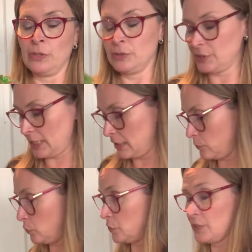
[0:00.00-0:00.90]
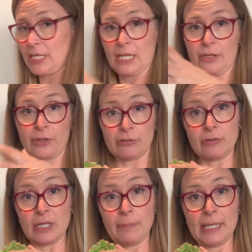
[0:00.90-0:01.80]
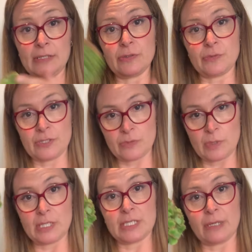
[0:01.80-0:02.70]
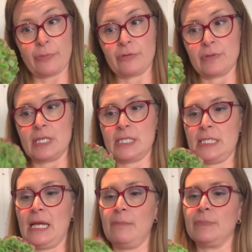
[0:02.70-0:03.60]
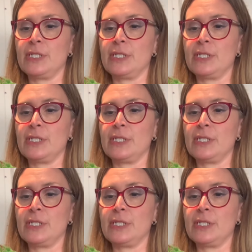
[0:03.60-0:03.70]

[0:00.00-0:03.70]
take water in through their petals as well as up through their stems.